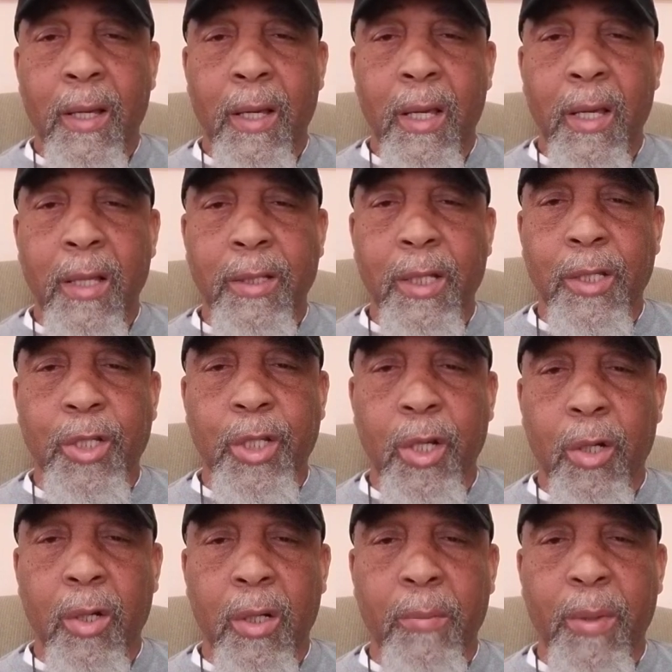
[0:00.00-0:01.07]
is it
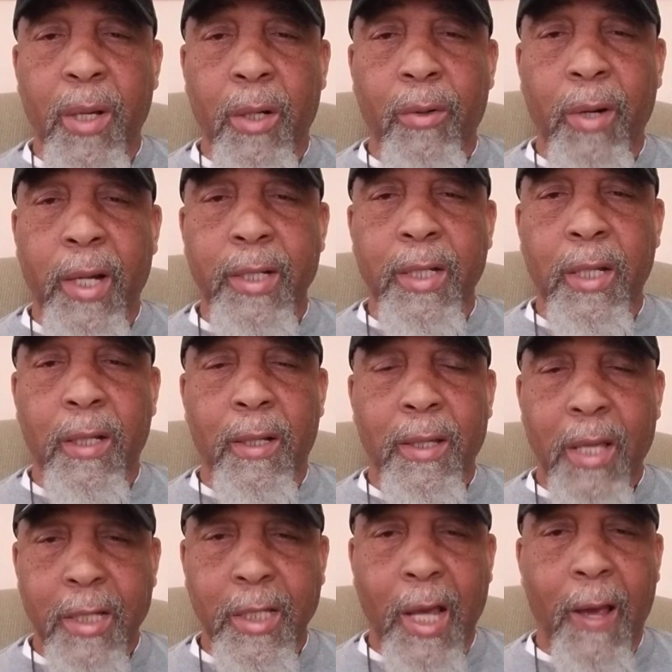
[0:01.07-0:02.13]
still going to be a great deal?
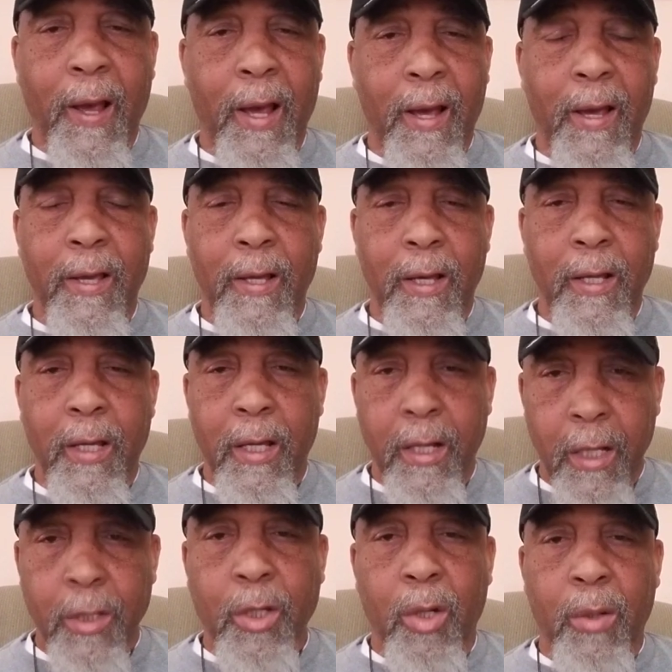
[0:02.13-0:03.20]
Yes, it
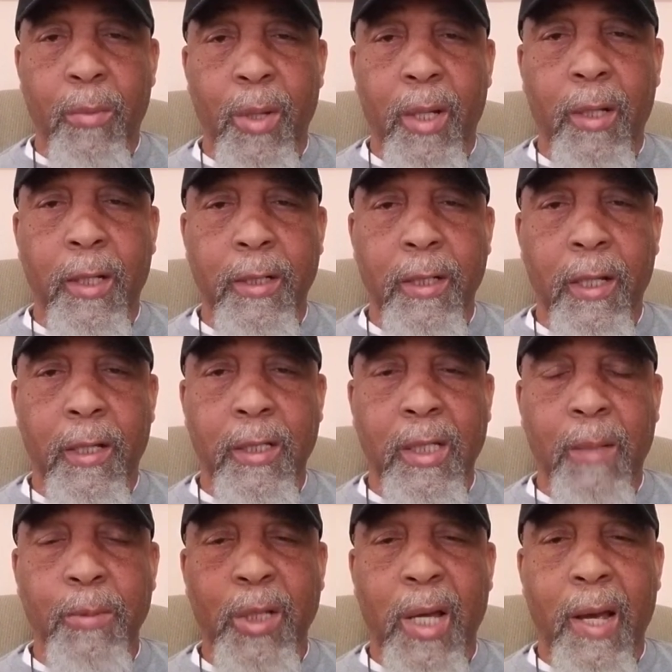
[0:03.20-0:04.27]
is going to be a good deal.
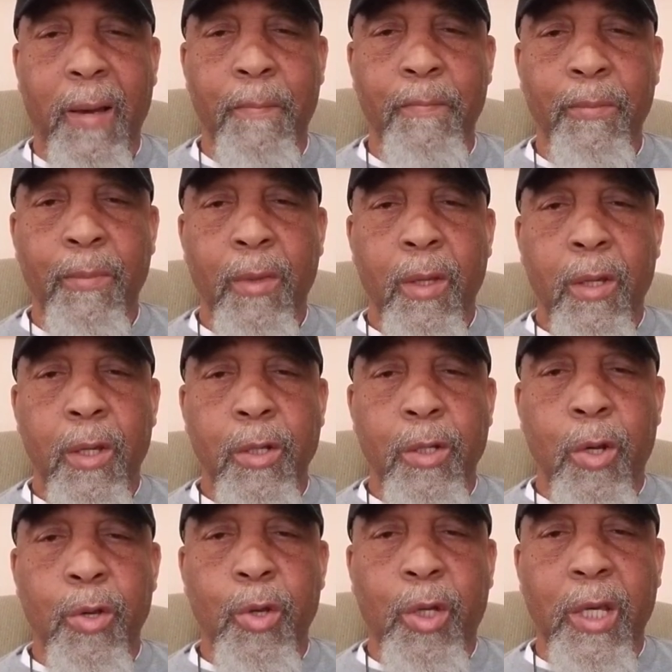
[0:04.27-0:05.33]
Sometimes,
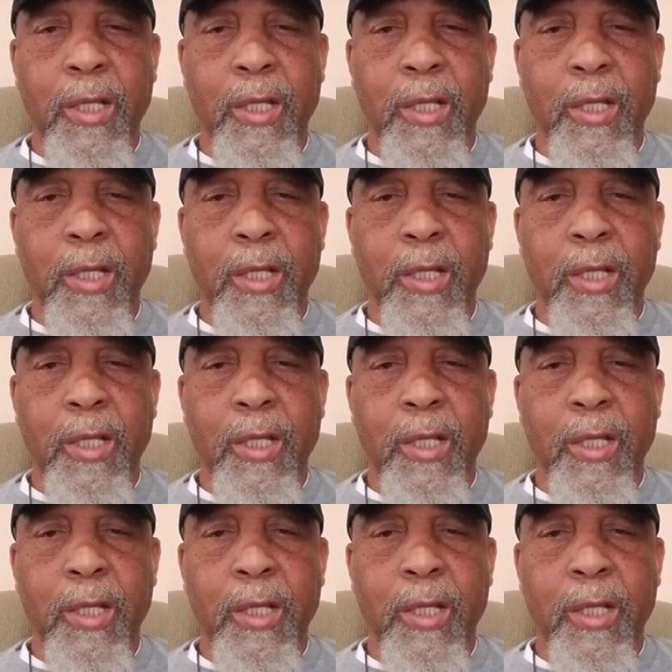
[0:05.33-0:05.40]
you get